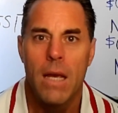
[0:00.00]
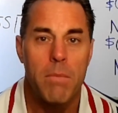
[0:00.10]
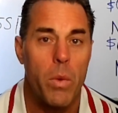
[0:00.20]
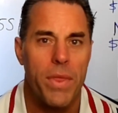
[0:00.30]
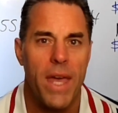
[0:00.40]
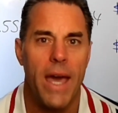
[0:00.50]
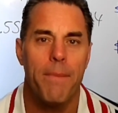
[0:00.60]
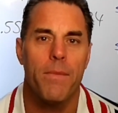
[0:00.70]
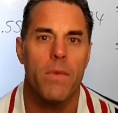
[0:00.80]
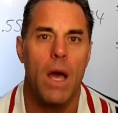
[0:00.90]
But with
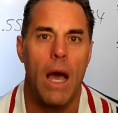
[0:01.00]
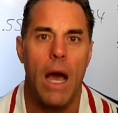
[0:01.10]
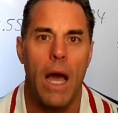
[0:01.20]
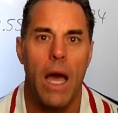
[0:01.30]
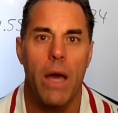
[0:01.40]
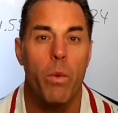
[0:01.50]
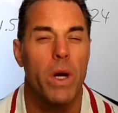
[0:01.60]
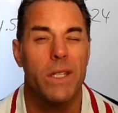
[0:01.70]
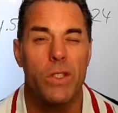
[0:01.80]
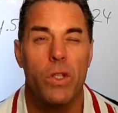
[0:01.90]
that, I
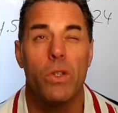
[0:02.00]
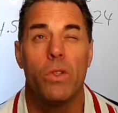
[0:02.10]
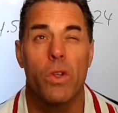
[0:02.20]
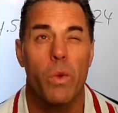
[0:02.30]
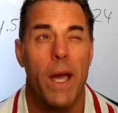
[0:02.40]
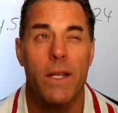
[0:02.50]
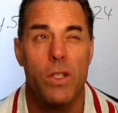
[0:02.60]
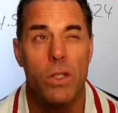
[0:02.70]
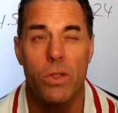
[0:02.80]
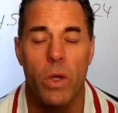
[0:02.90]
want to
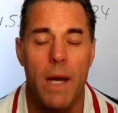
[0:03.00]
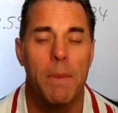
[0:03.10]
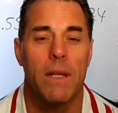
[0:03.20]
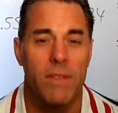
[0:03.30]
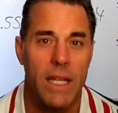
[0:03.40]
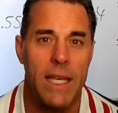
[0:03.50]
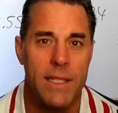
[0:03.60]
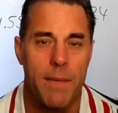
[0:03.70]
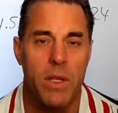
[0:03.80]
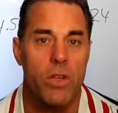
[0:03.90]
direct you to a couple of
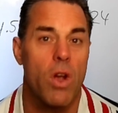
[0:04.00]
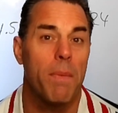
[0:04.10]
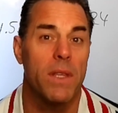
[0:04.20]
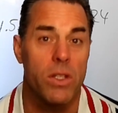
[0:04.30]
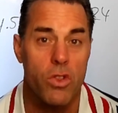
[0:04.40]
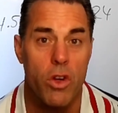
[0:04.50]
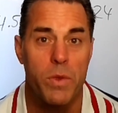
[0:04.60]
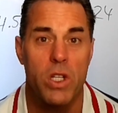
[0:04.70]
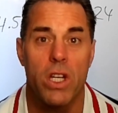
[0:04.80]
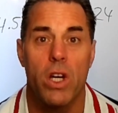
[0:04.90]
links I'm going to drop in the
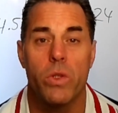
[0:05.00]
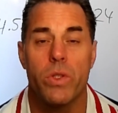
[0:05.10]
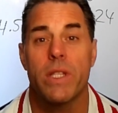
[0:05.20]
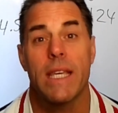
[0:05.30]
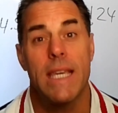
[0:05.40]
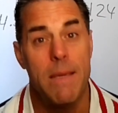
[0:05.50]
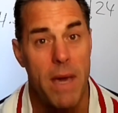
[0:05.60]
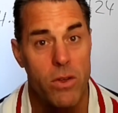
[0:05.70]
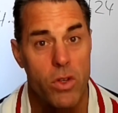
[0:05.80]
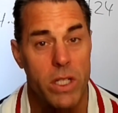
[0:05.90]
description notes, the key
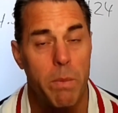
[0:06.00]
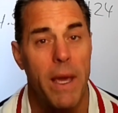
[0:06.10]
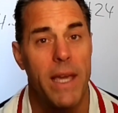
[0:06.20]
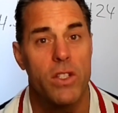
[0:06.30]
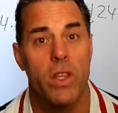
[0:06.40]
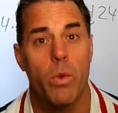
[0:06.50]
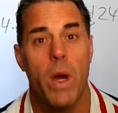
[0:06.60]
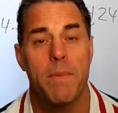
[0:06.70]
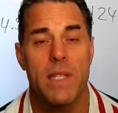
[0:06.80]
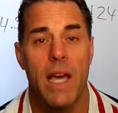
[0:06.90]
metrics page on the
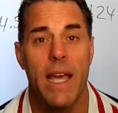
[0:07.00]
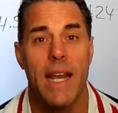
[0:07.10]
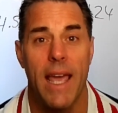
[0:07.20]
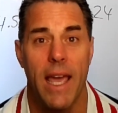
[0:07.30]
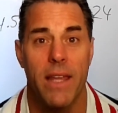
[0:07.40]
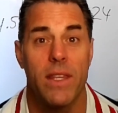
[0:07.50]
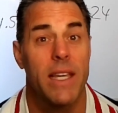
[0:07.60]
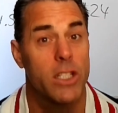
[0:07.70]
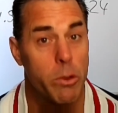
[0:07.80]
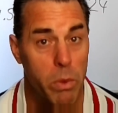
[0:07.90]
website and the
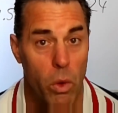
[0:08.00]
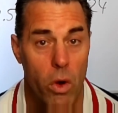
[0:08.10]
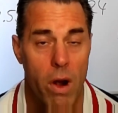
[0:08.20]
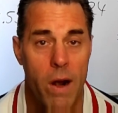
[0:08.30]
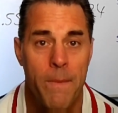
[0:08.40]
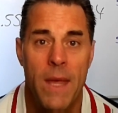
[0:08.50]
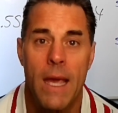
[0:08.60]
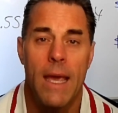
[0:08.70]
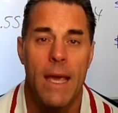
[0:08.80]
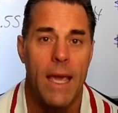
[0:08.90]
Explorer.
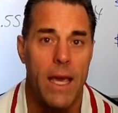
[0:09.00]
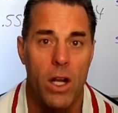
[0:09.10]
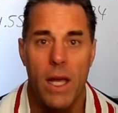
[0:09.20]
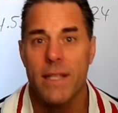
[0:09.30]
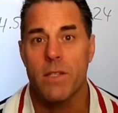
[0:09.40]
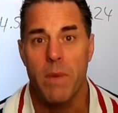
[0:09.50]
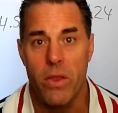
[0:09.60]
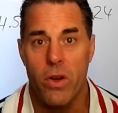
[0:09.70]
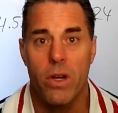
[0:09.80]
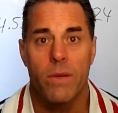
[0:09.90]
And I'll add some
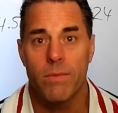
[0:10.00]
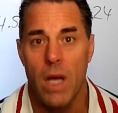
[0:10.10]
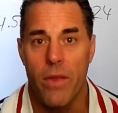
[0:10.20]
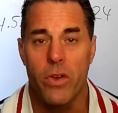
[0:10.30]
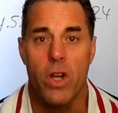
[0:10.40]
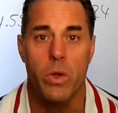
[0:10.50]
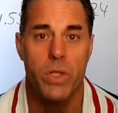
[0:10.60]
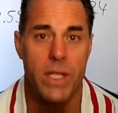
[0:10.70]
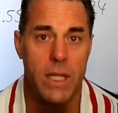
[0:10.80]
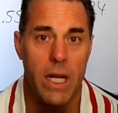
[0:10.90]
other, other
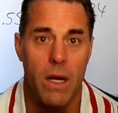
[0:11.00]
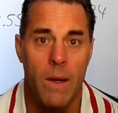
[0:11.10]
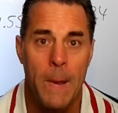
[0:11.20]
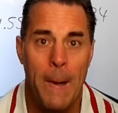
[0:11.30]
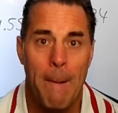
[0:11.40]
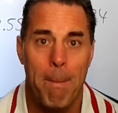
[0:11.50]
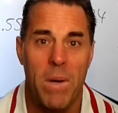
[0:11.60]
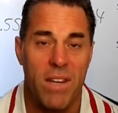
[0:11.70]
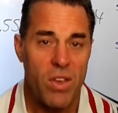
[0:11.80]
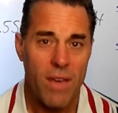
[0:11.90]
notes in there.
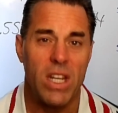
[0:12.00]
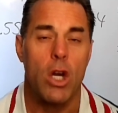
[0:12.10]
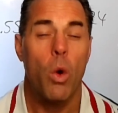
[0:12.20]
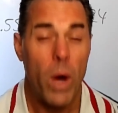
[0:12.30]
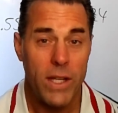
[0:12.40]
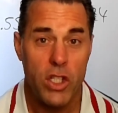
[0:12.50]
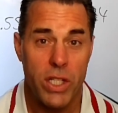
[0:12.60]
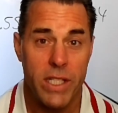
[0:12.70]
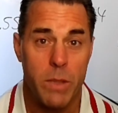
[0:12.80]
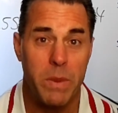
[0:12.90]
But if you have any
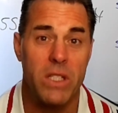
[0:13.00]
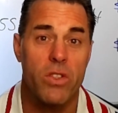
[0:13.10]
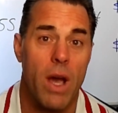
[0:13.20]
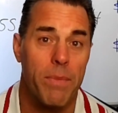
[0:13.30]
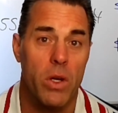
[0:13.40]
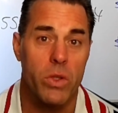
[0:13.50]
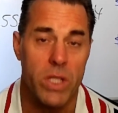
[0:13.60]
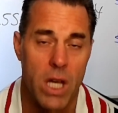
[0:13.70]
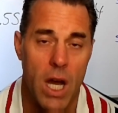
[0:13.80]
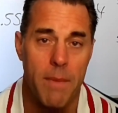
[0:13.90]
questions, please drop those
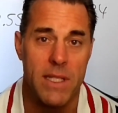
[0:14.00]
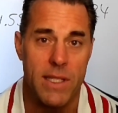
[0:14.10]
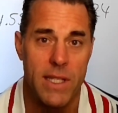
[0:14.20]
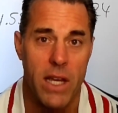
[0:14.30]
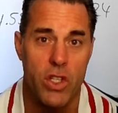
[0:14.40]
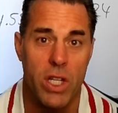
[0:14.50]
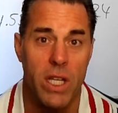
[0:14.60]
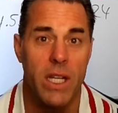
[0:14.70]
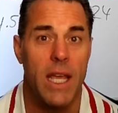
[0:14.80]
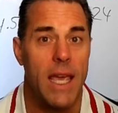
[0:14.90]
in the comments
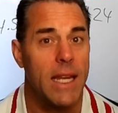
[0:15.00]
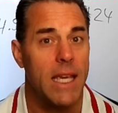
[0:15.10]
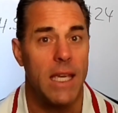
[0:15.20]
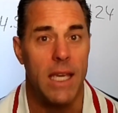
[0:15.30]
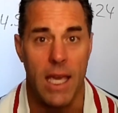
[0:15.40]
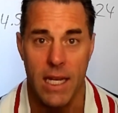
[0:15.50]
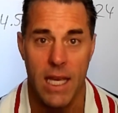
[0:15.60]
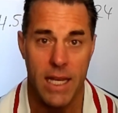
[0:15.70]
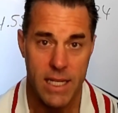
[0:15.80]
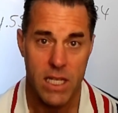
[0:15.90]
section. Any, any
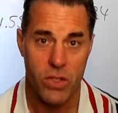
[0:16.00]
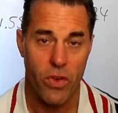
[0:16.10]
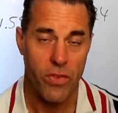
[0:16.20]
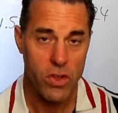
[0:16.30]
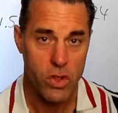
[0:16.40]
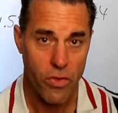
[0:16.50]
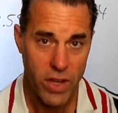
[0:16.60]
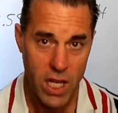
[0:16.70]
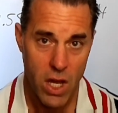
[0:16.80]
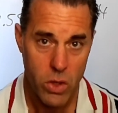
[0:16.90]
ideas for future
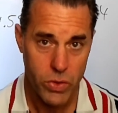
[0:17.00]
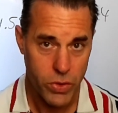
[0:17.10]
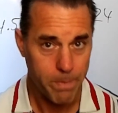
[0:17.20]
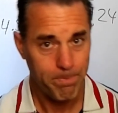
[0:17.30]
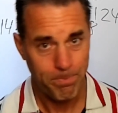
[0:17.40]
videos?